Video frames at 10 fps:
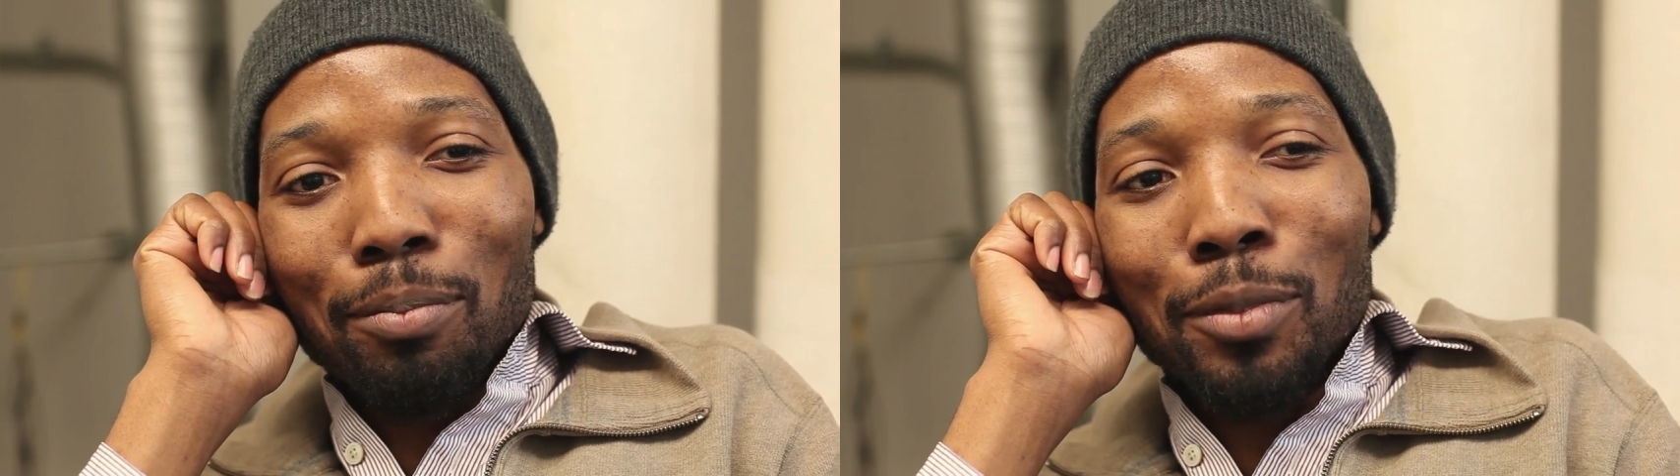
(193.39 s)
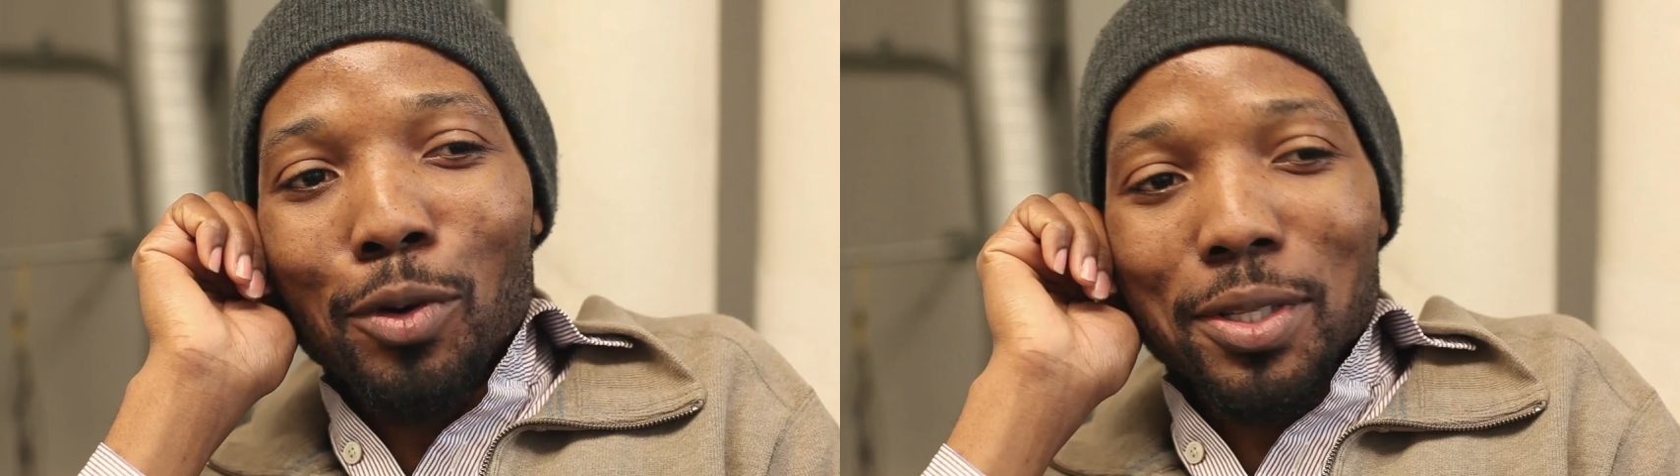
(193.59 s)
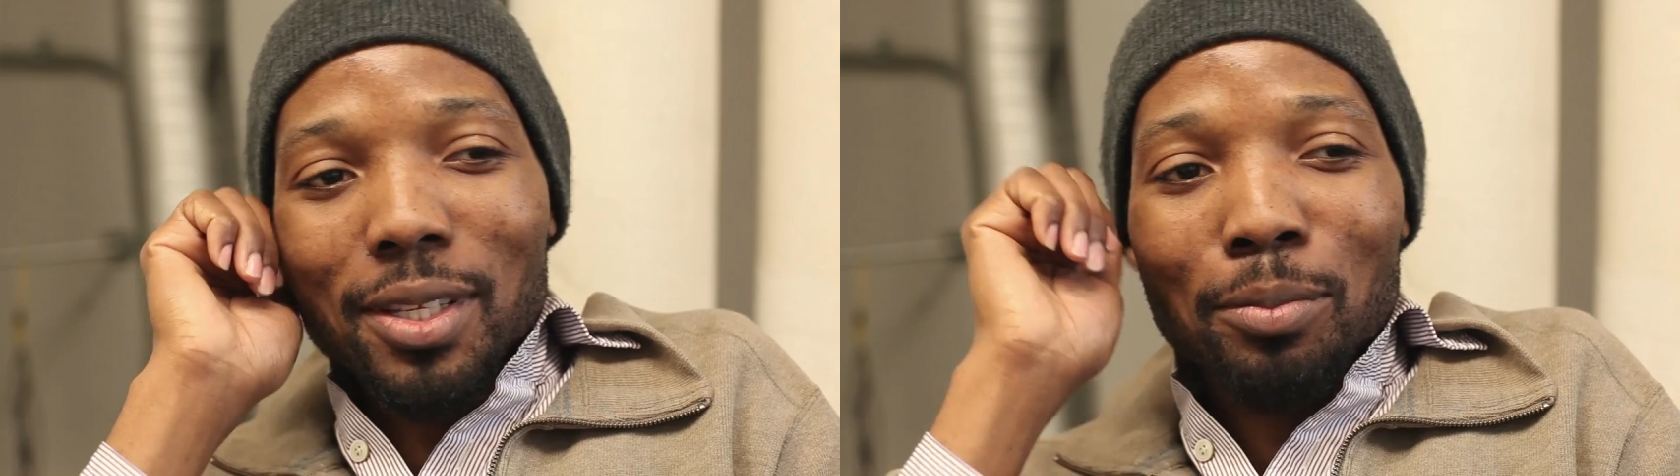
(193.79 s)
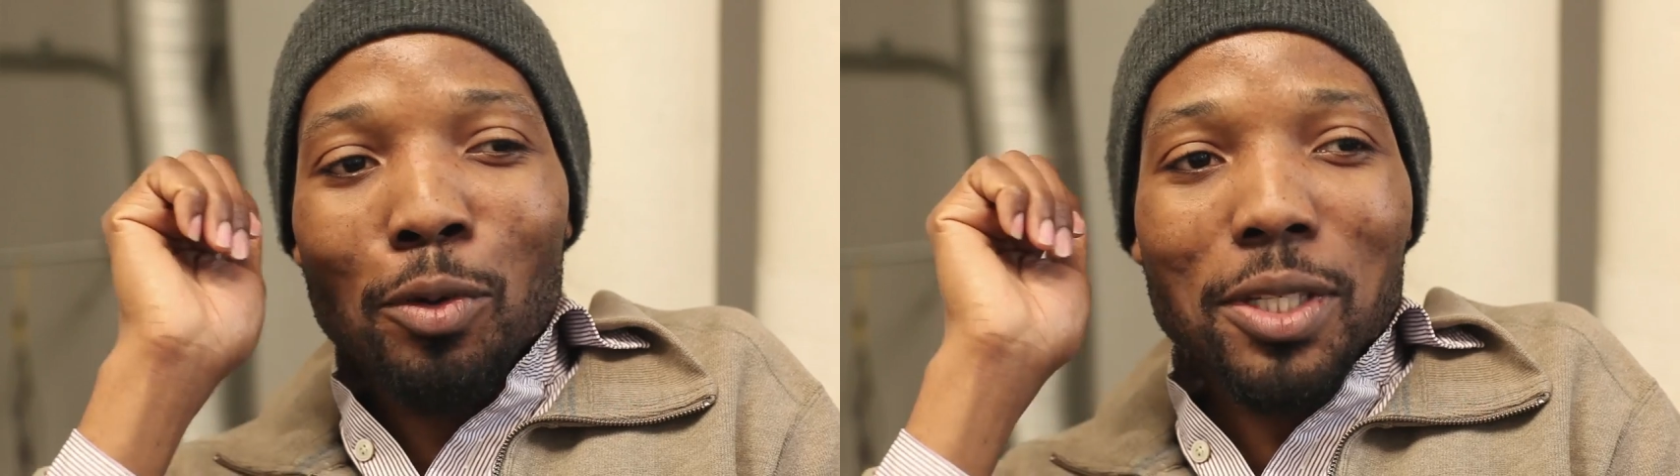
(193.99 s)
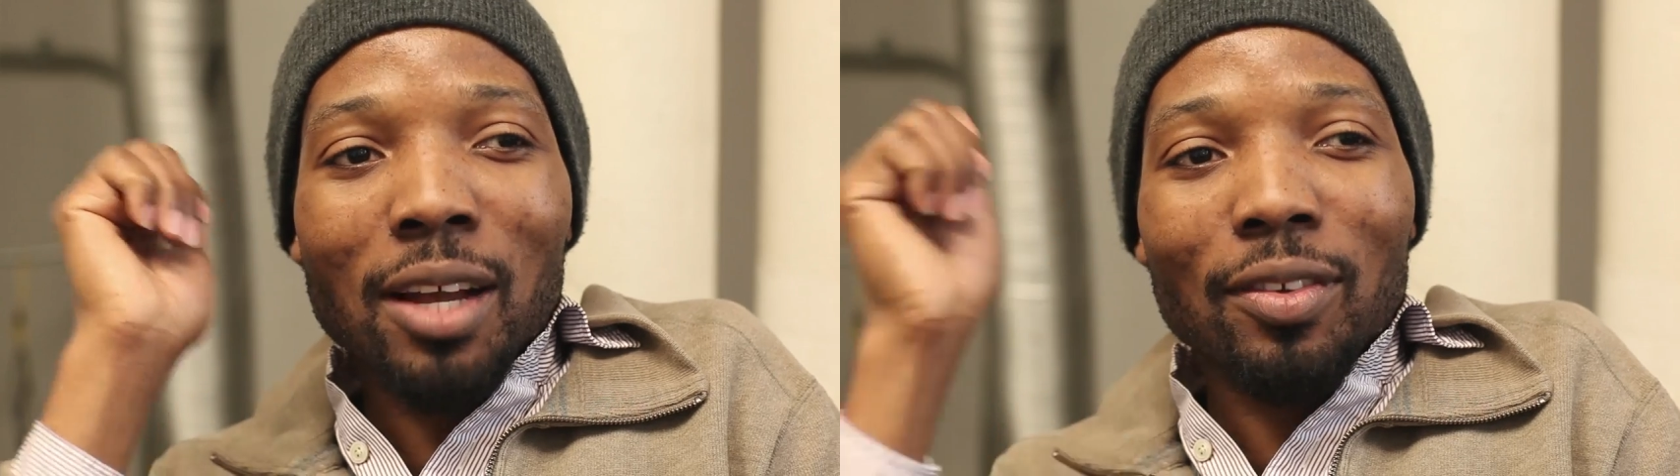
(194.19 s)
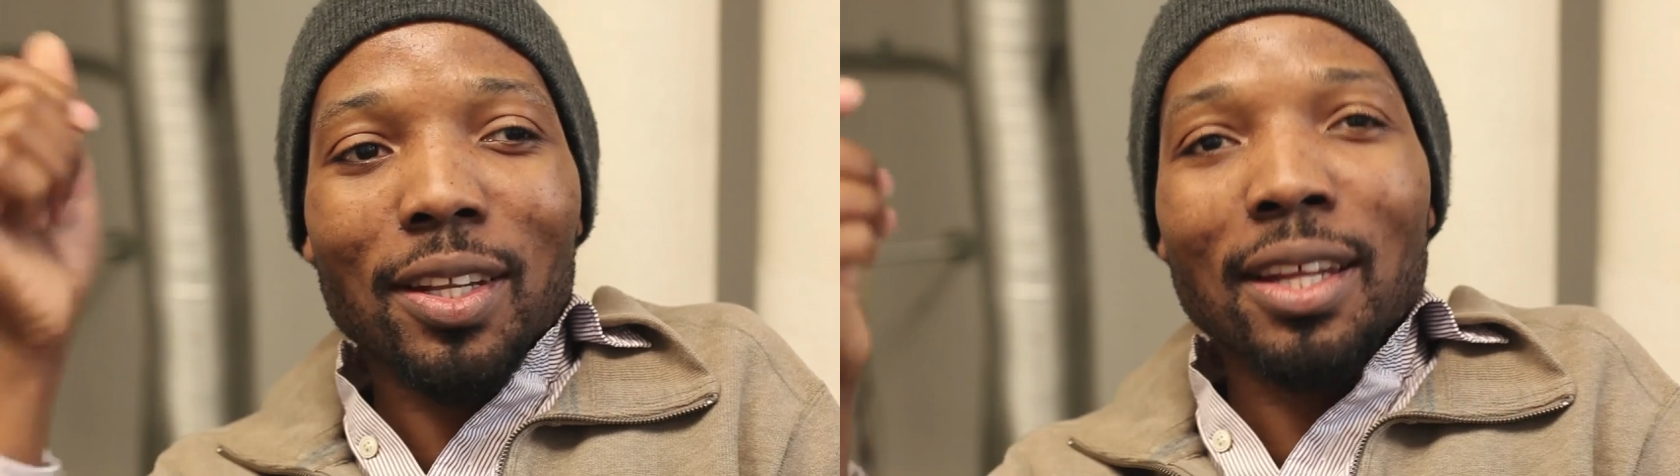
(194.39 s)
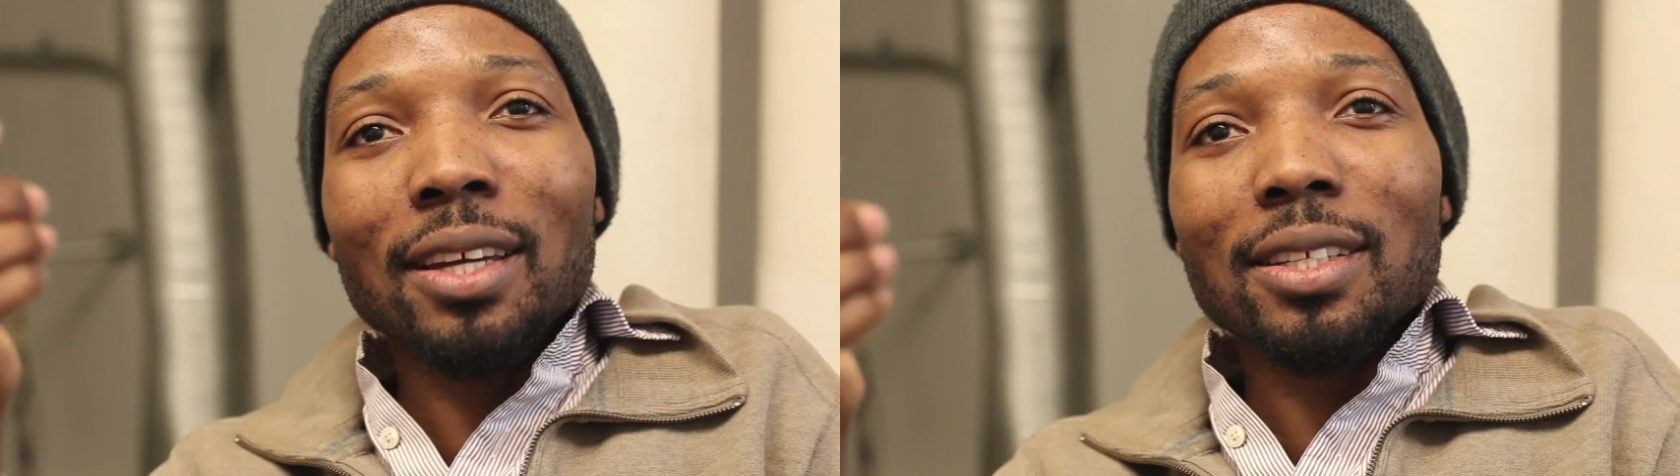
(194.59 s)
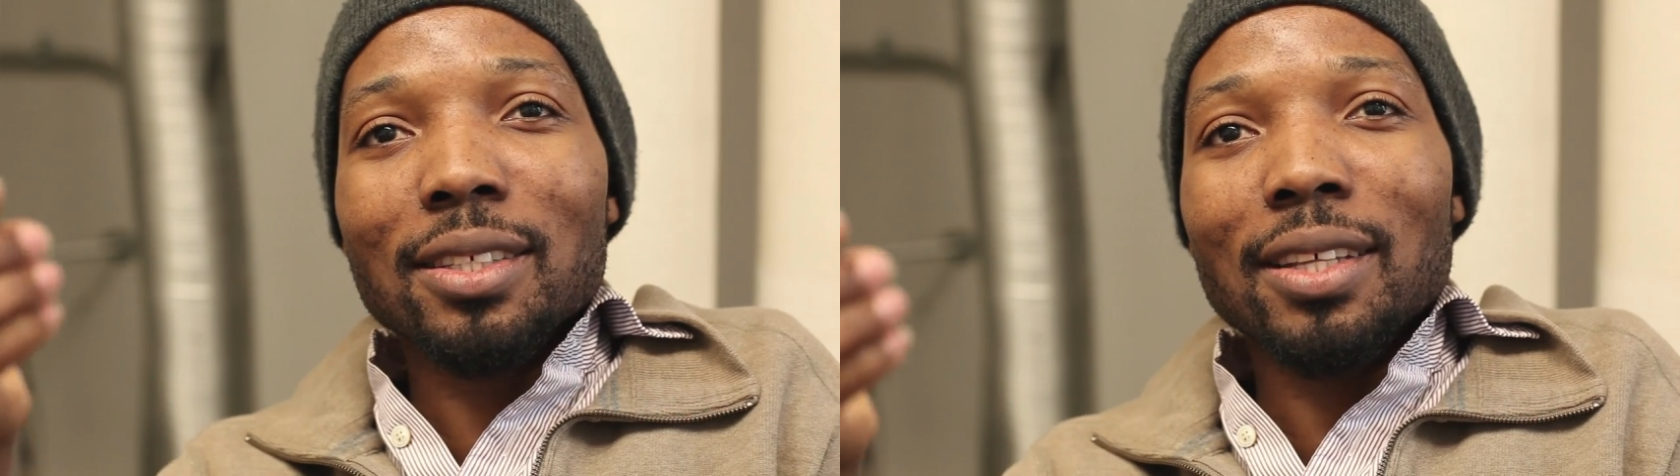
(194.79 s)
most of the
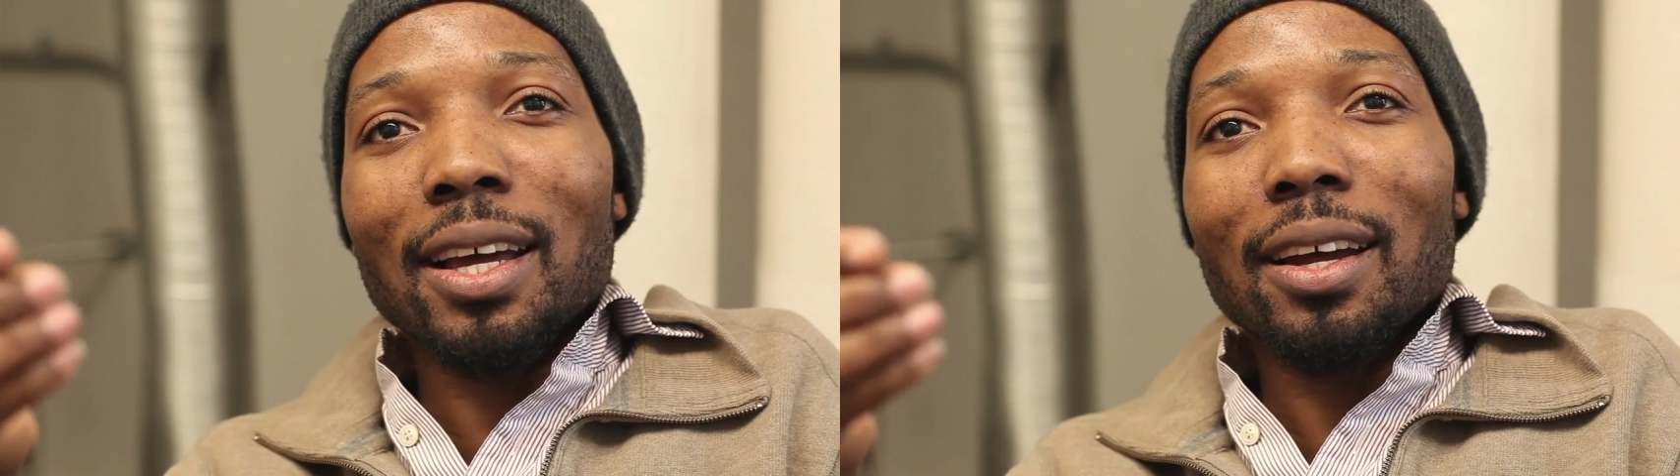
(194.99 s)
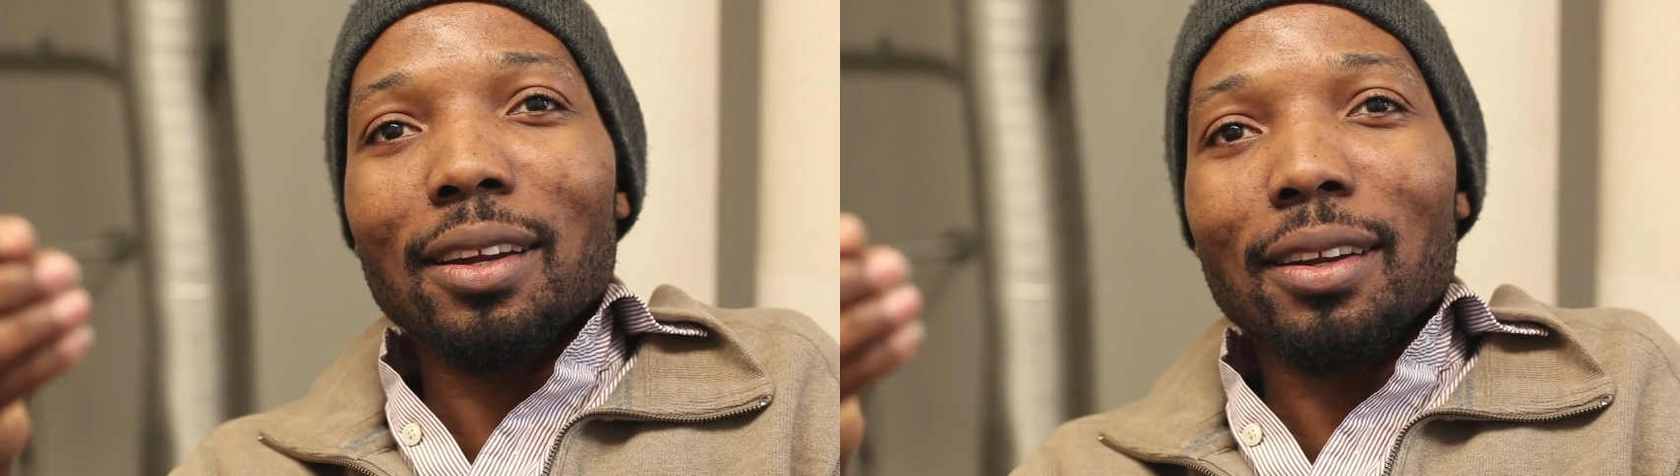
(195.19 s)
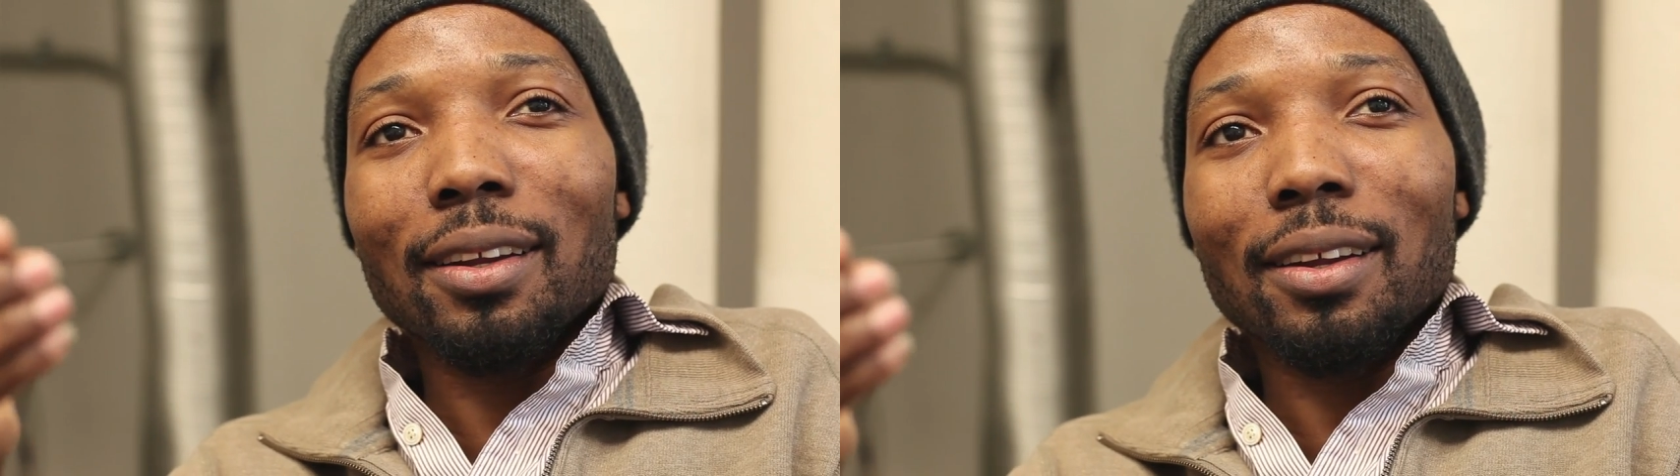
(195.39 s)
things that